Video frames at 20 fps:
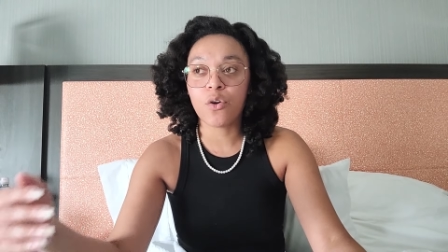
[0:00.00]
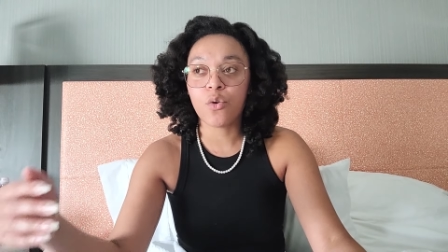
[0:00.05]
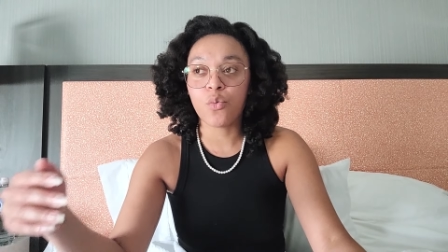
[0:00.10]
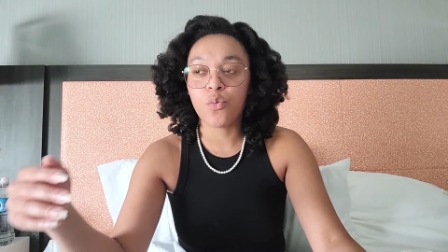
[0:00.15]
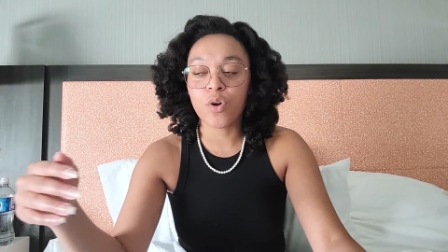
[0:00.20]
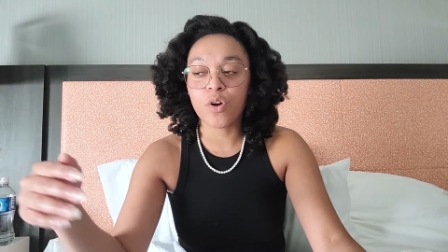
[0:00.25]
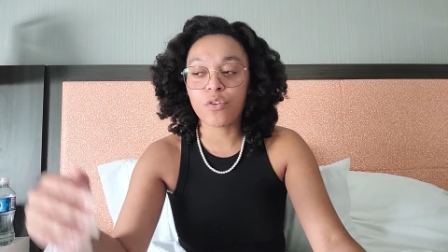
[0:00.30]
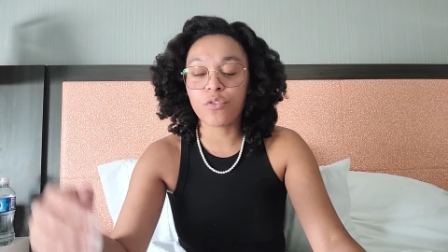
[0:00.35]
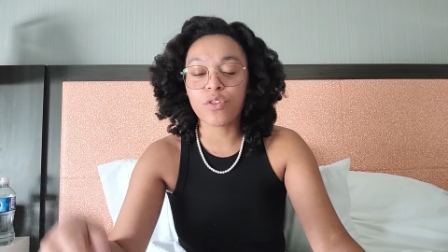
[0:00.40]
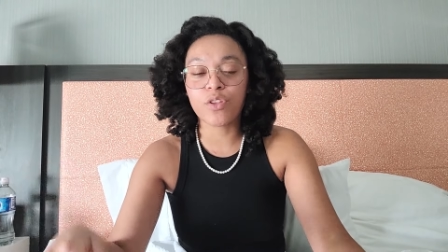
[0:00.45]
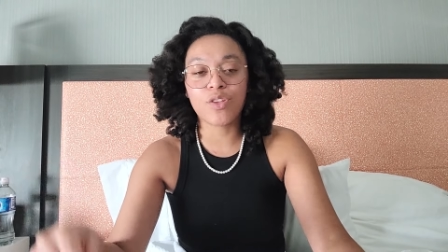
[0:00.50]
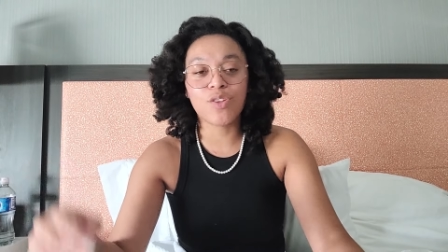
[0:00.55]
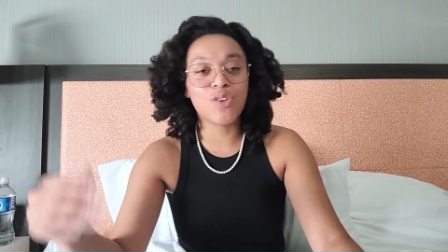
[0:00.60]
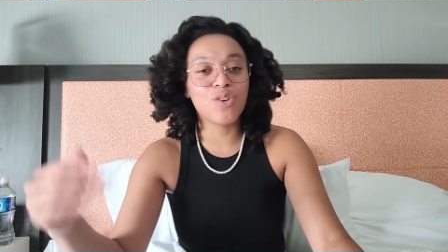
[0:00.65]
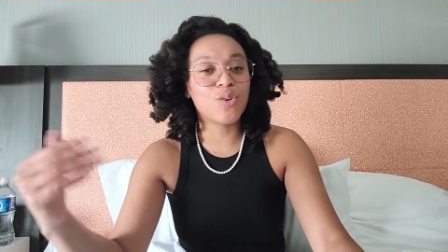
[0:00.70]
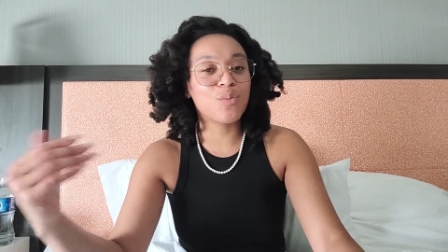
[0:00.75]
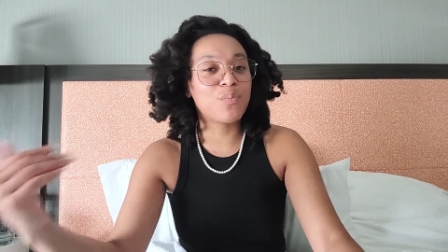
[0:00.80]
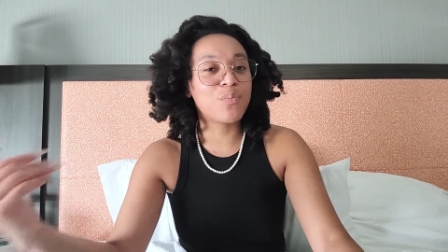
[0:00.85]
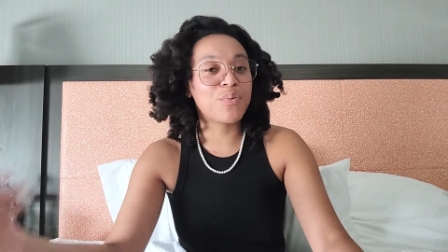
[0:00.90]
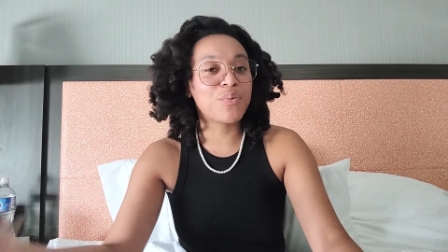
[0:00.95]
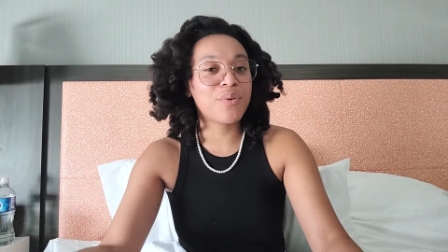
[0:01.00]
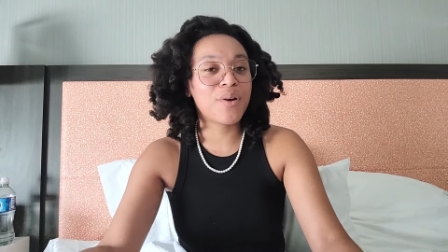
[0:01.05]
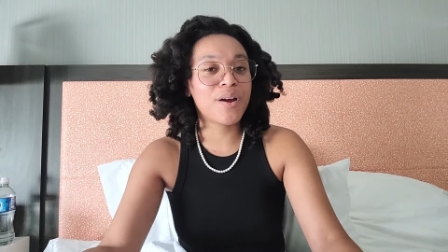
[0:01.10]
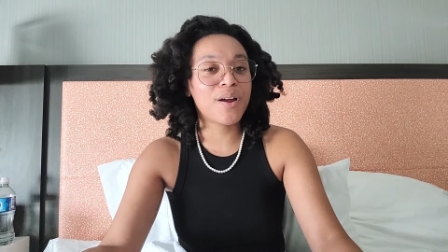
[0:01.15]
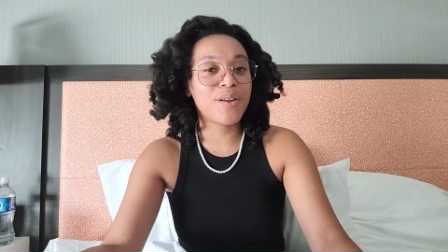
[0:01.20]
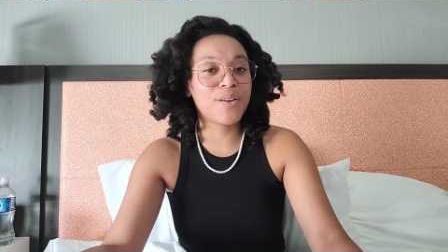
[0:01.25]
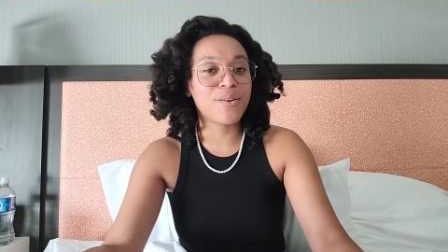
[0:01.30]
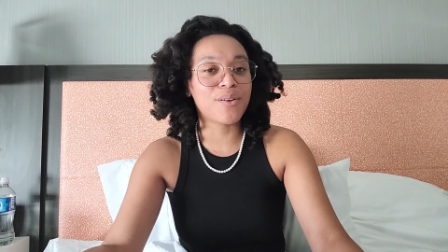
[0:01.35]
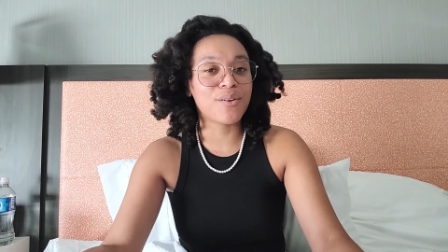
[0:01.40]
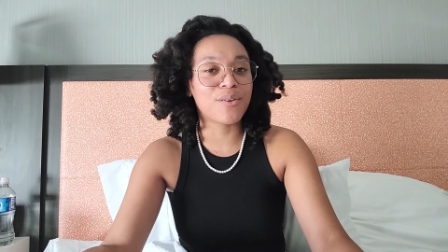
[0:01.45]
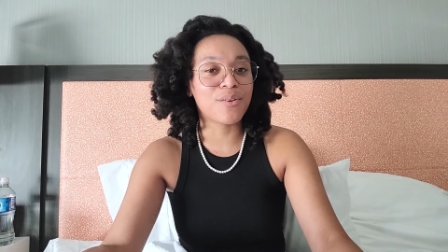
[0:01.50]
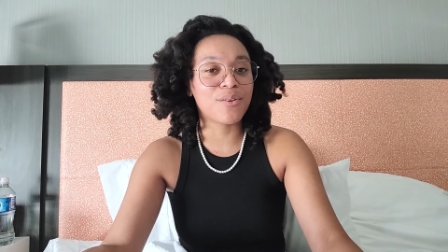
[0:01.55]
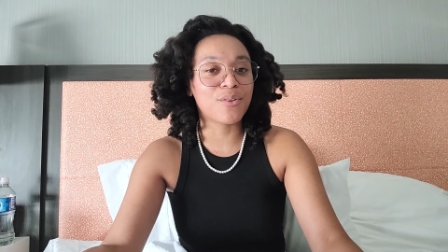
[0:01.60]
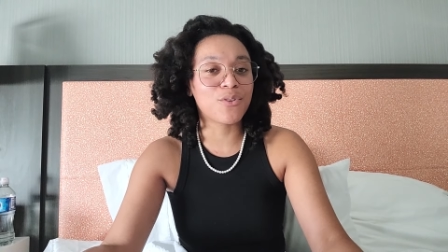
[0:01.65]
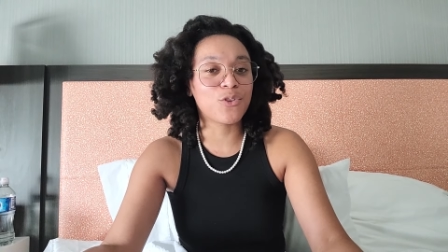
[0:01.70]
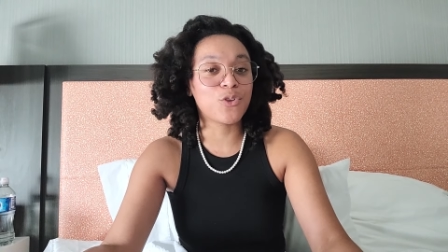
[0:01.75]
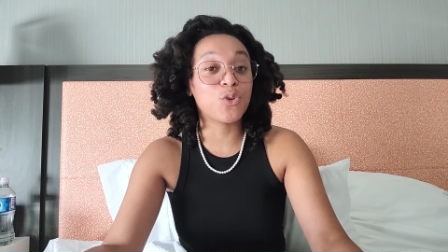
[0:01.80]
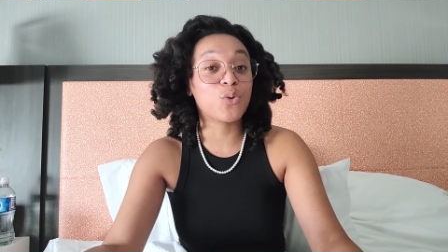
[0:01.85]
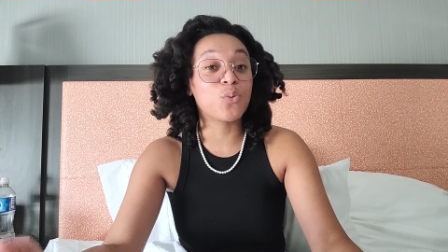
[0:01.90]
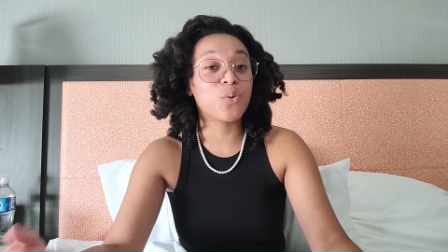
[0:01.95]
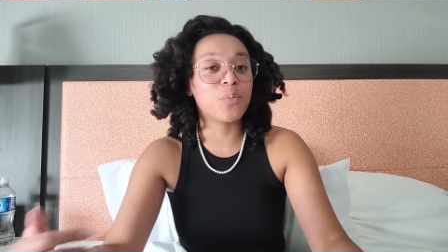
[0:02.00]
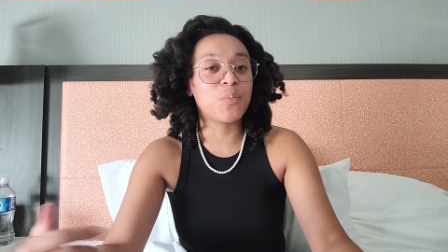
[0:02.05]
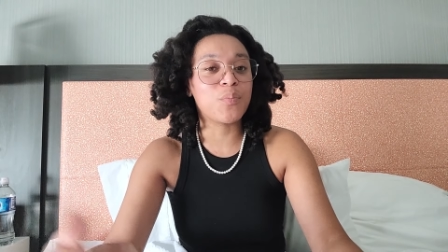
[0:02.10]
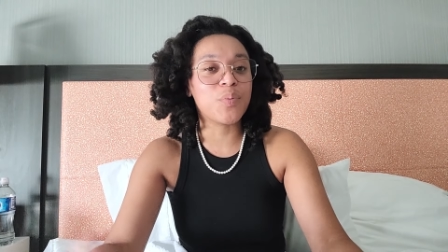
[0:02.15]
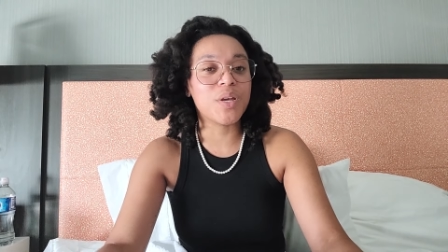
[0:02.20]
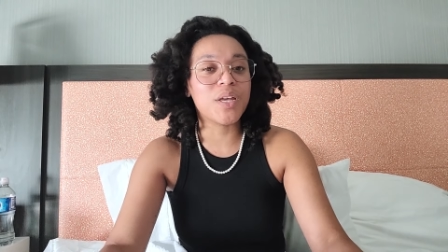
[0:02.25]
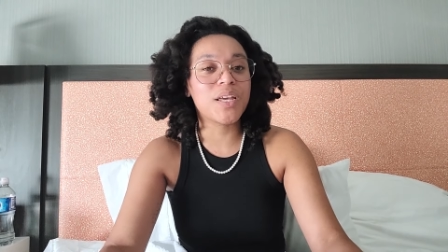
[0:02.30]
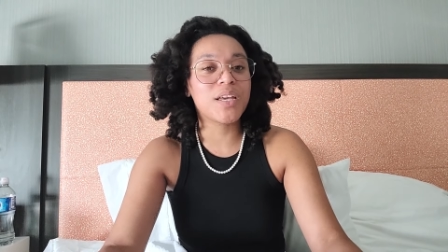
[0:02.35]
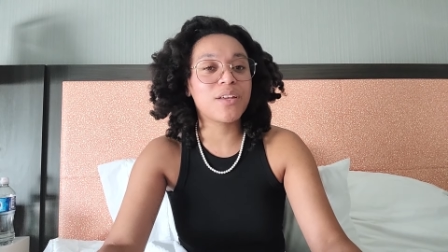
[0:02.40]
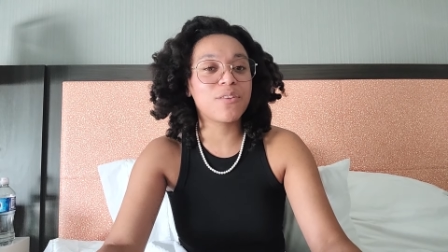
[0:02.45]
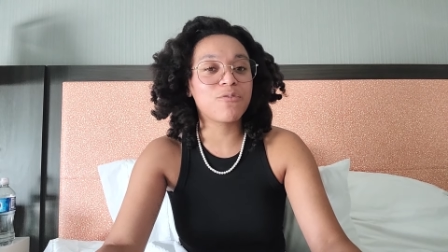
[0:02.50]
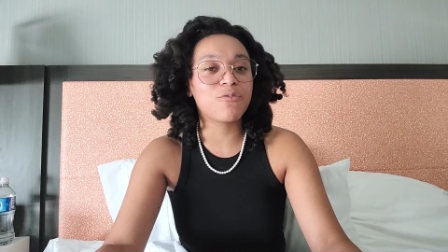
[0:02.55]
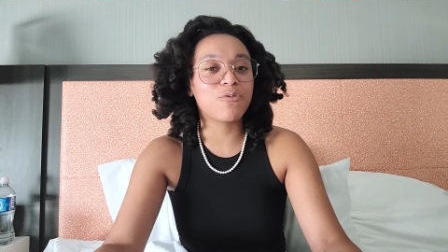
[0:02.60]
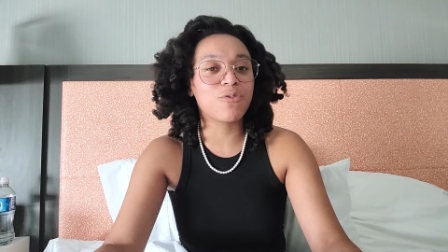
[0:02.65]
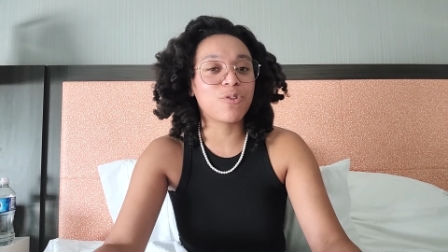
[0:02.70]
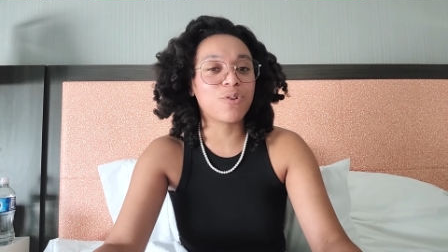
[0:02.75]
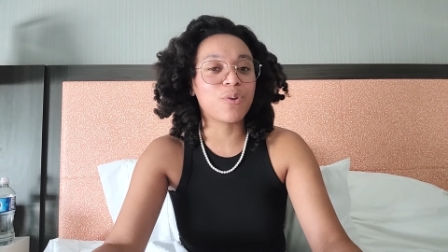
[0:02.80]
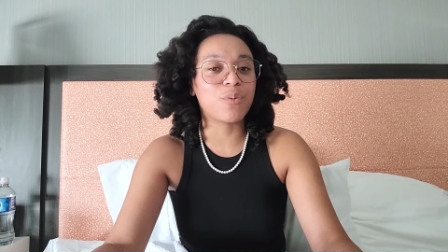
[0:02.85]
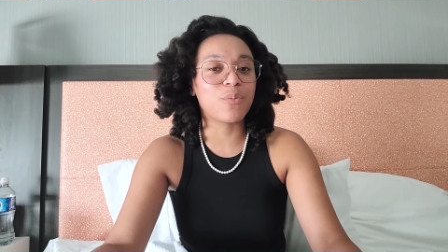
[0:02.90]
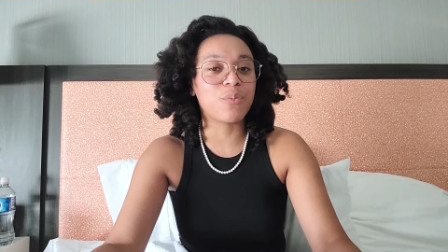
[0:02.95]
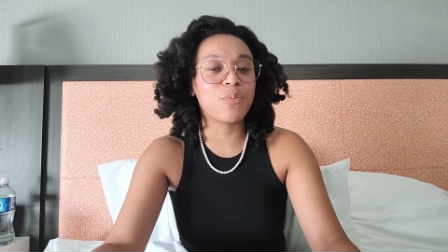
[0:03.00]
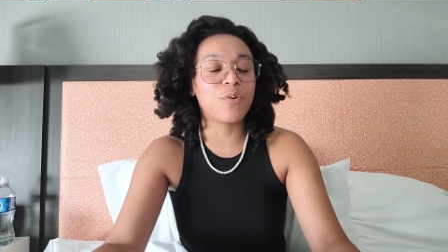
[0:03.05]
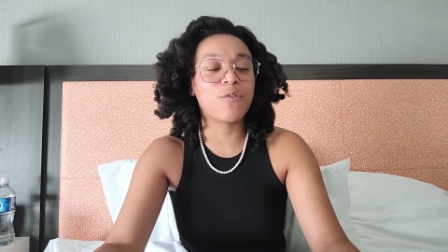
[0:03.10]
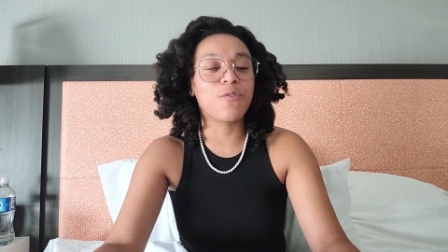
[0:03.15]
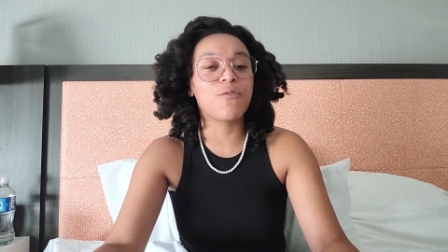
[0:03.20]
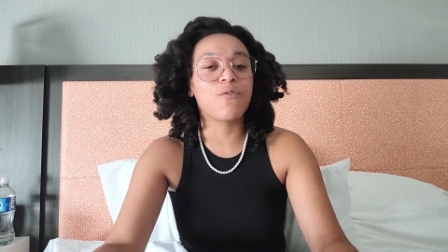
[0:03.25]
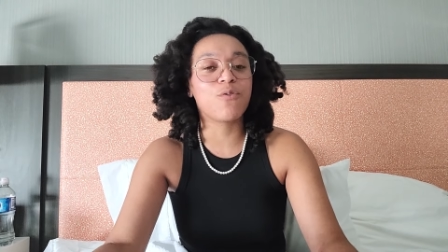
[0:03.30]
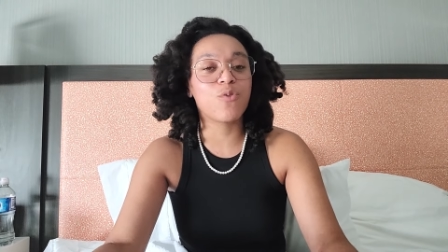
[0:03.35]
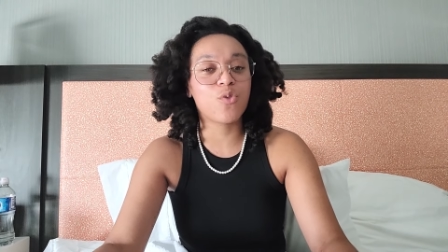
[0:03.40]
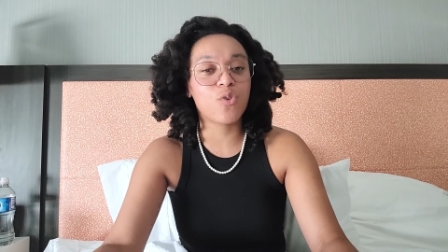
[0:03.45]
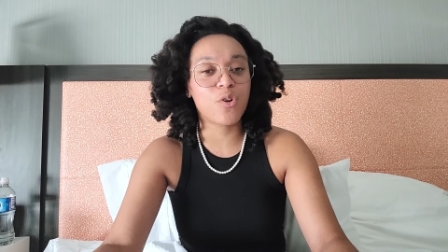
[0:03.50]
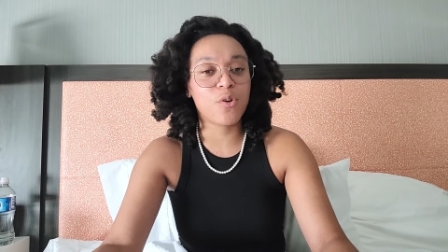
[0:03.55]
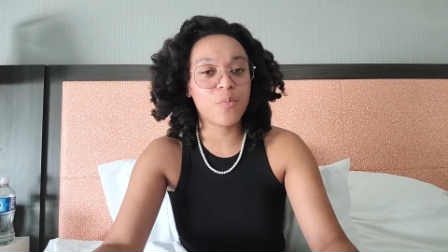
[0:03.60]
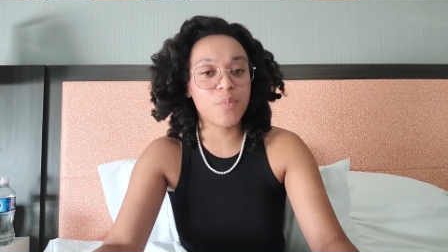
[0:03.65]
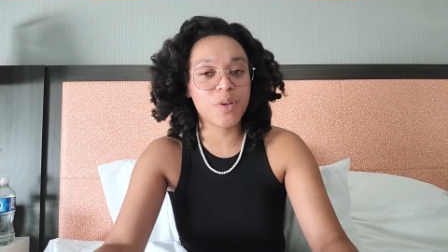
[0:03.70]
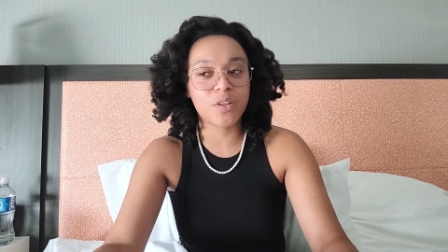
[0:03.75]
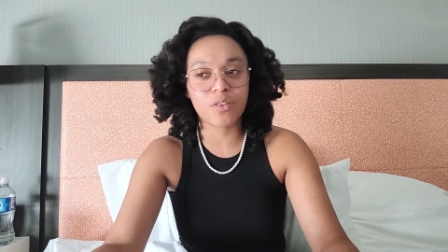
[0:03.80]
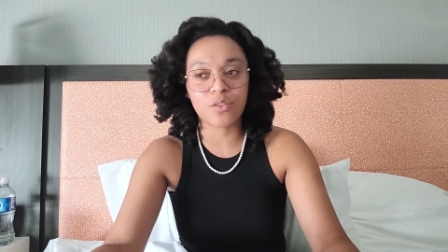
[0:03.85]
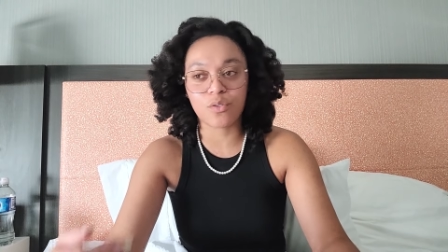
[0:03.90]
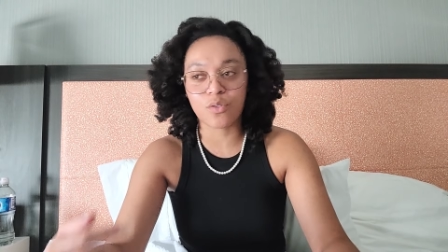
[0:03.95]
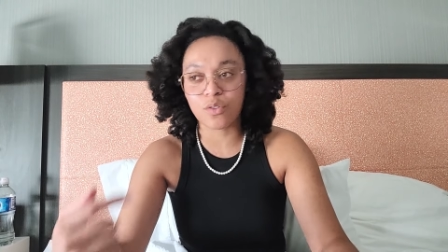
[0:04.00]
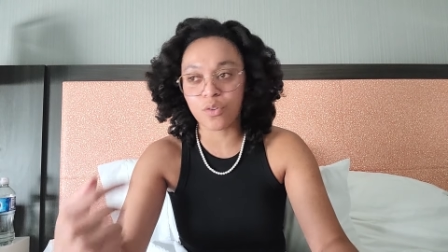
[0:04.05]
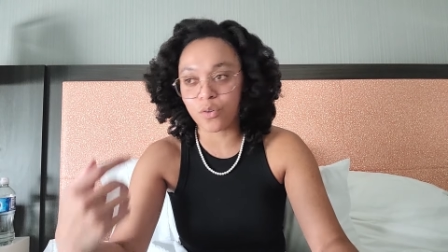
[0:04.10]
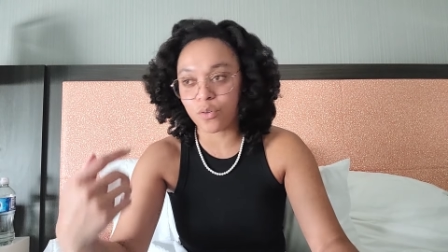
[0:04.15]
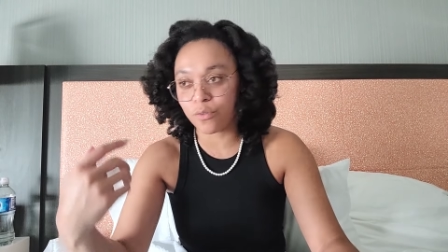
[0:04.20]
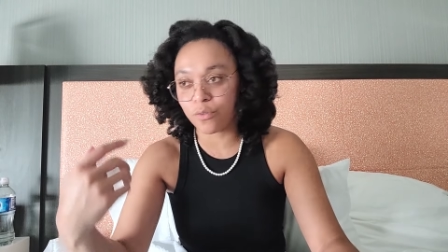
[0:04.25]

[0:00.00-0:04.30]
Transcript: where the year prior you were banned from performing on